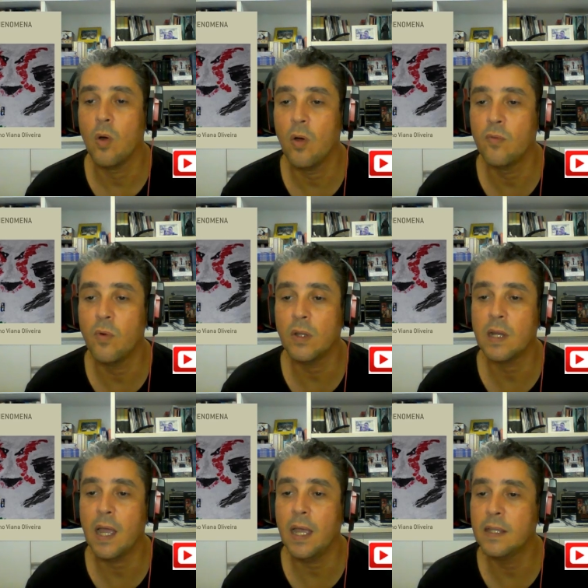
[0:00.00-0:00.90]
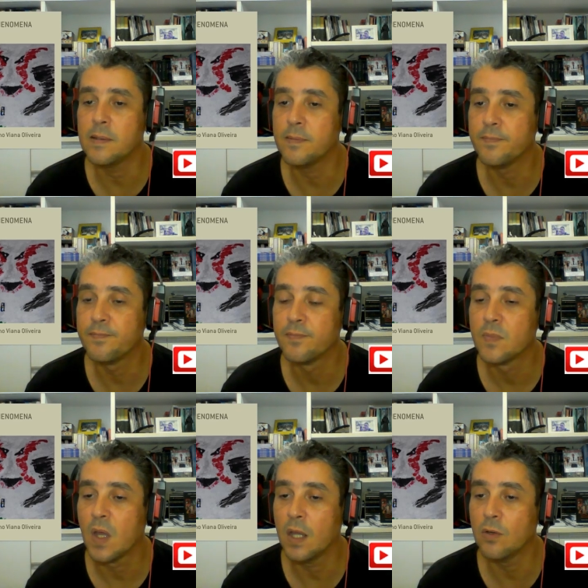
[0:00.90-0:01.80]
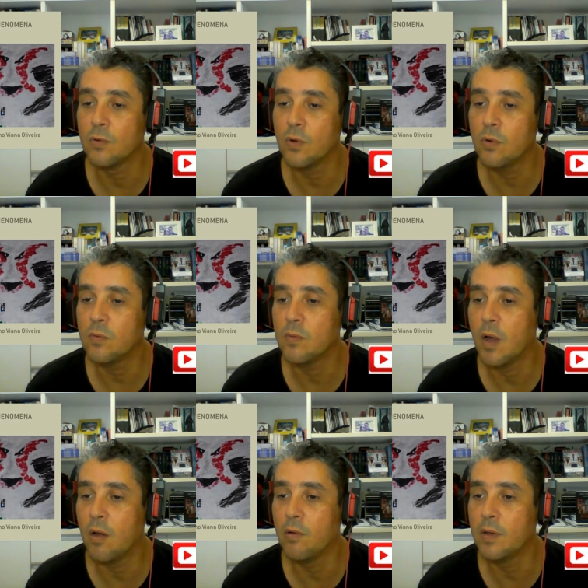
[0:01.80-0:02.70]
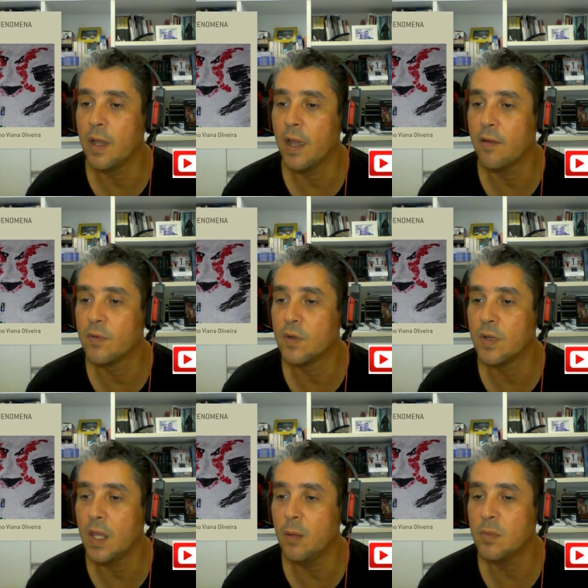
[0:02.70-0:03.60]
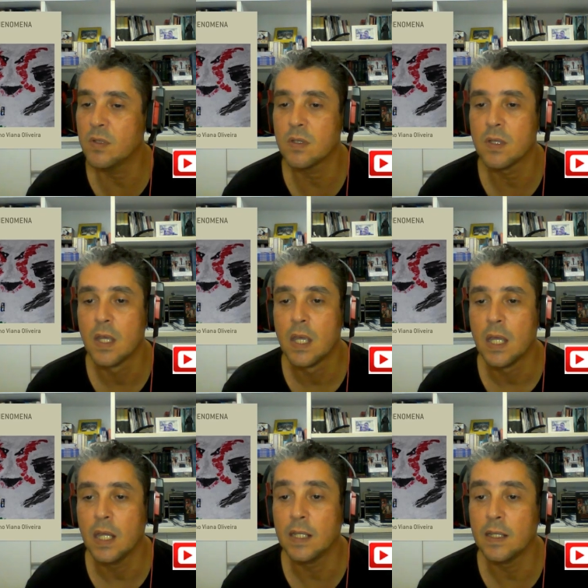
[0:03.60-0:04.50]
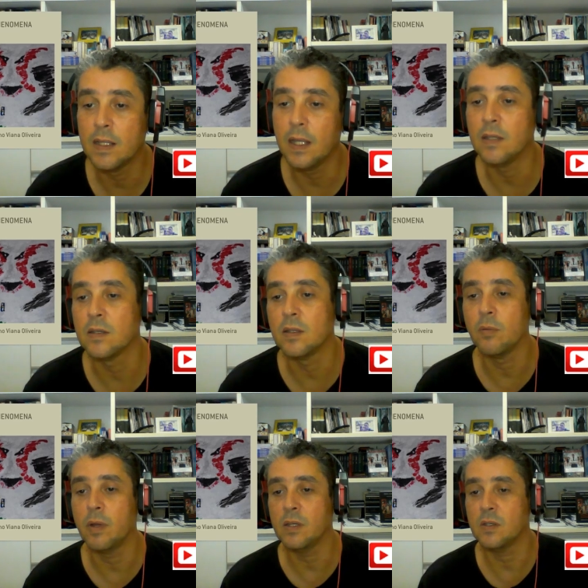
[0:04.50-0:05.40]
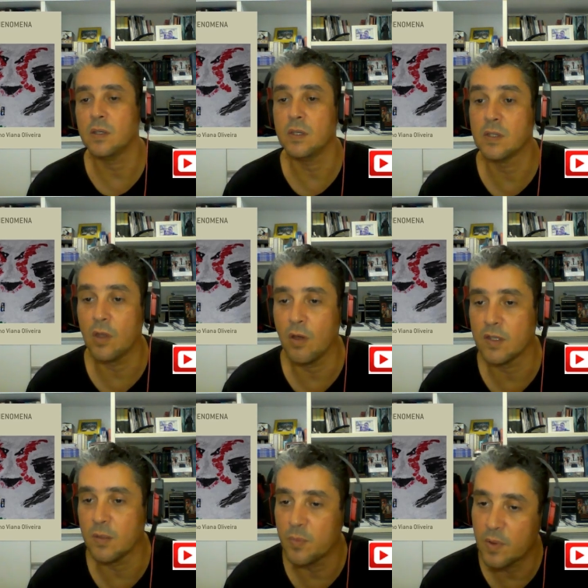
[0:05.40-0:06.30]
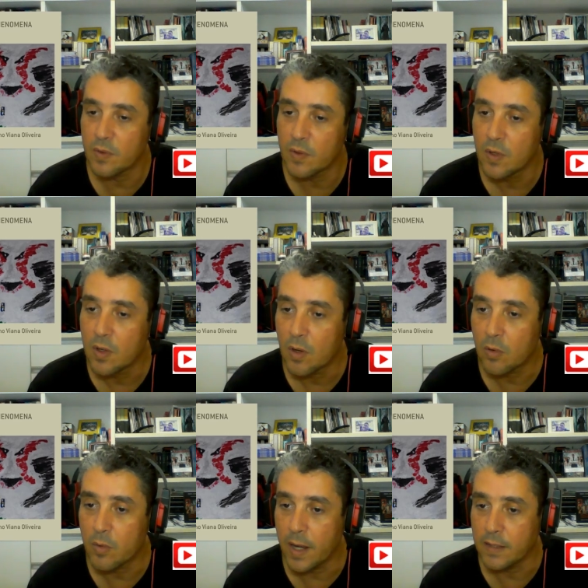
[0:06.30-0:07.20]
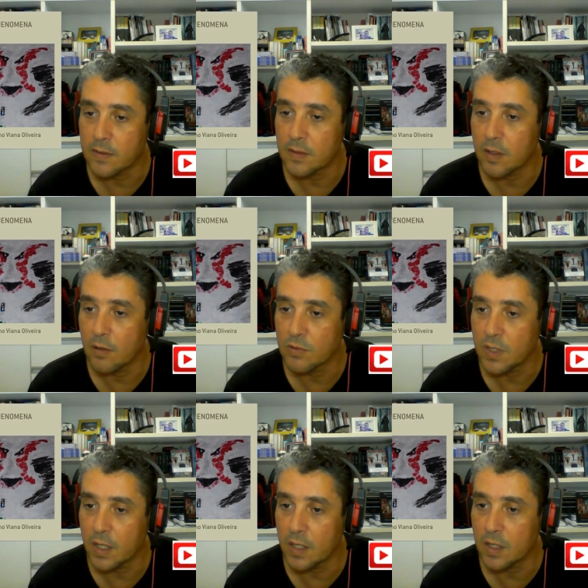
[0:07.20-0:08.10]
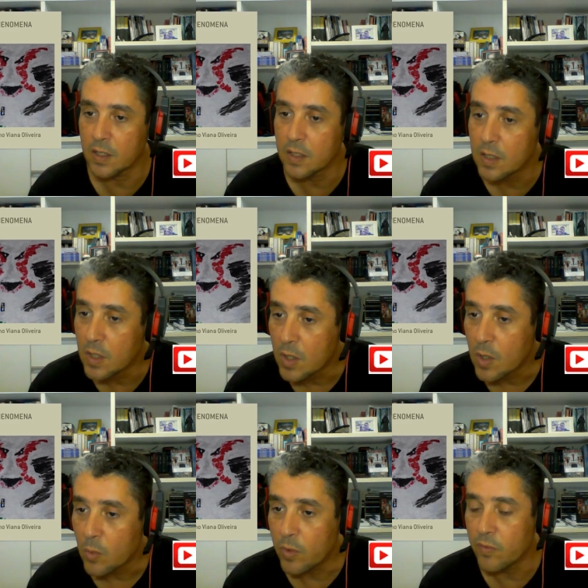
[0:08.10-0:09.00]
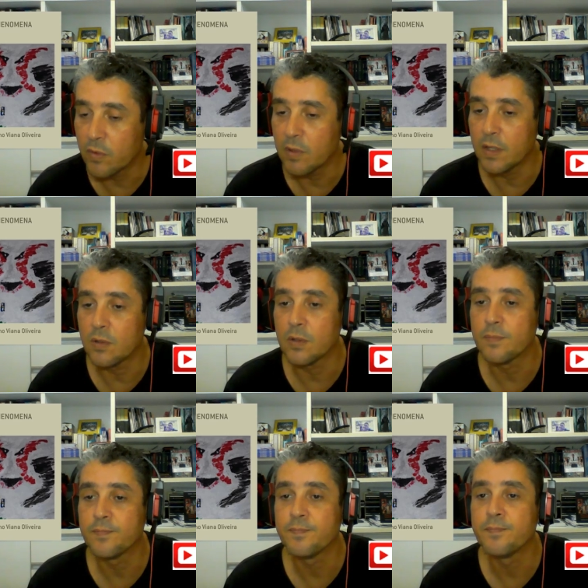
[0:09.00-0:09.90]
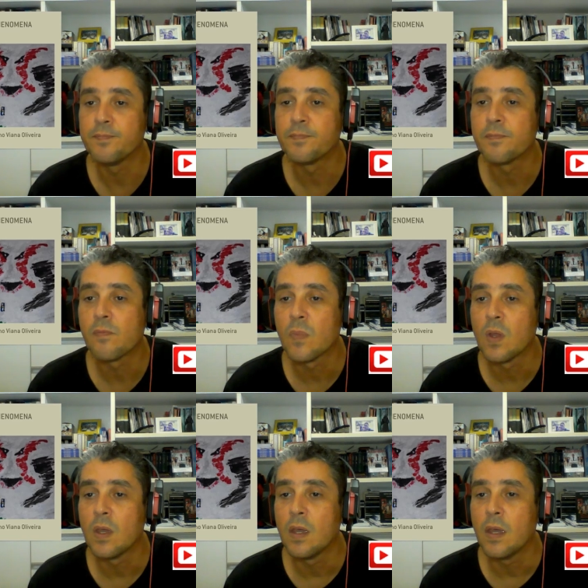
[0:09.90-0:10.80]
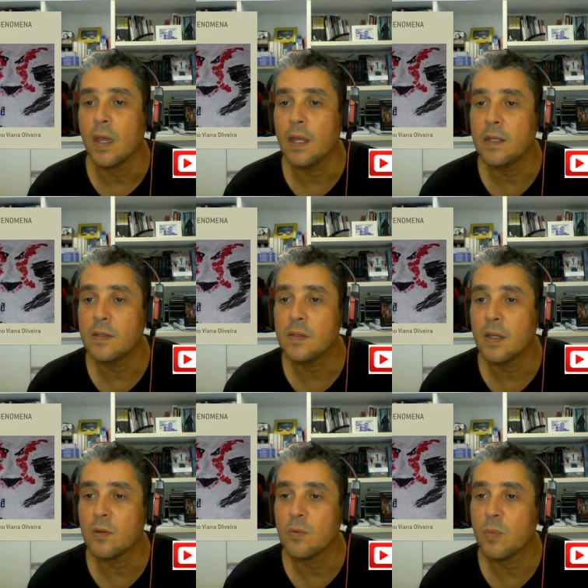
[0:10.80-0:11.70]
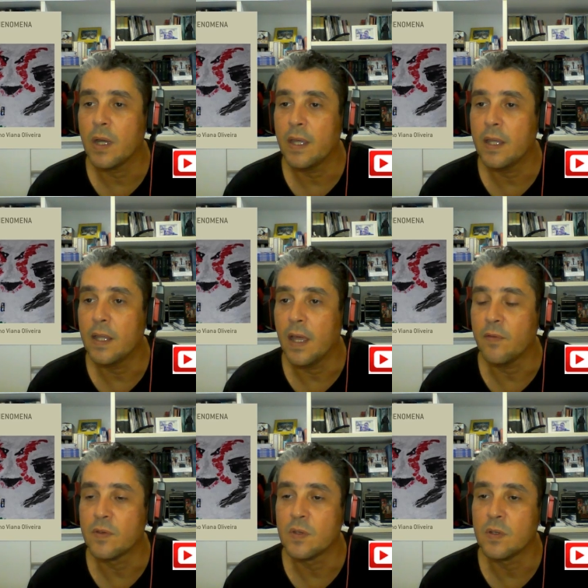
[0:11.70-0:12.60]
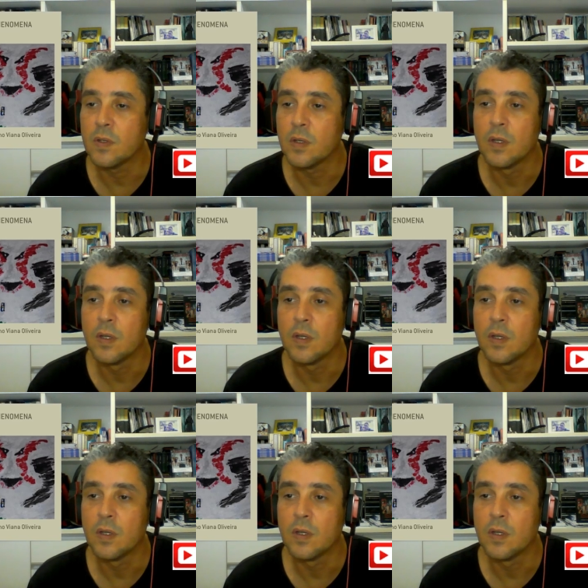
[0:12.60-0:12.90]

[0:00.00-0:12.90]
Of what kind? I don't know. I only have their names and the dates. The rest is gossip." "Alright, I'll check with you later." Eddie said goodbye and left.